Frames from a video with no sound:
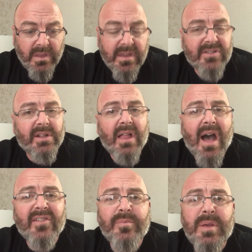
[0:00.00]
there's a
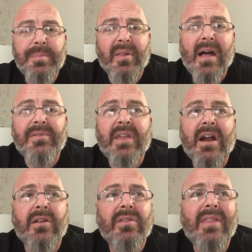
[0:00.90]
lot of people out
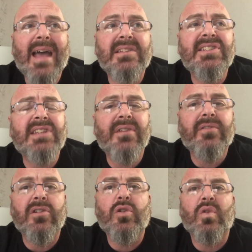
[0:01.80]
there that
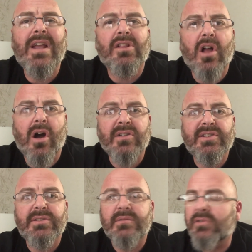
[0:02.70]
suffer great
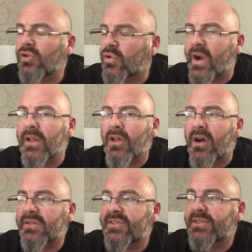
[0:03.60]
loss. Great
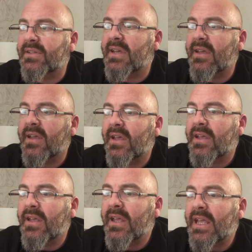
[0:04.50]
loss.
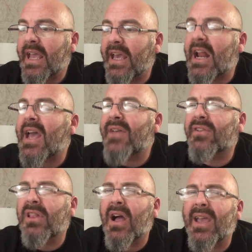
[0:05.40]
And I
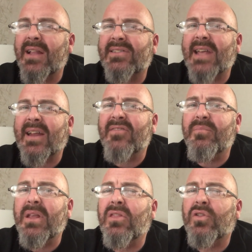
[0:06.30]
have clients that
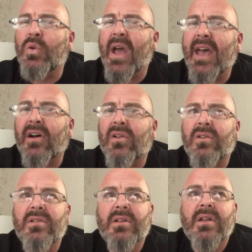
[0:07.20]
have been through
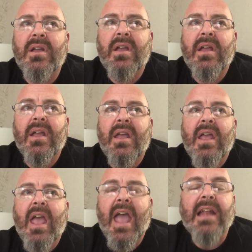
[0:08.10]
hell.
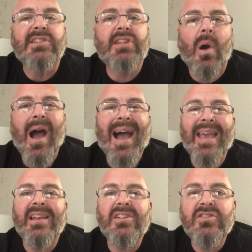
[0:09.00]
And so
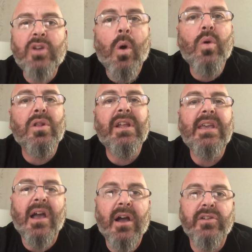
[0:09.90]
I
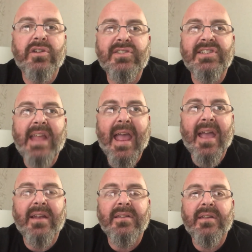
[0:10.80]
totally
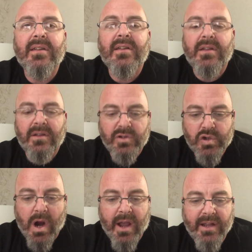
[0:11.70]
understand
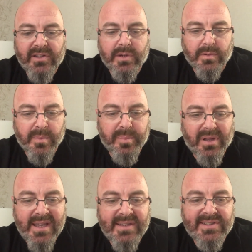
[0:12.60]
trying to
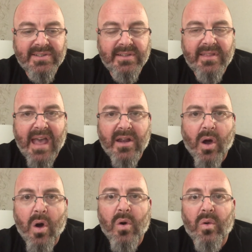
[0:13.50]
replace that
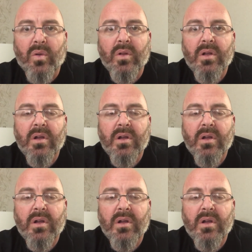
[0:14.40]
hole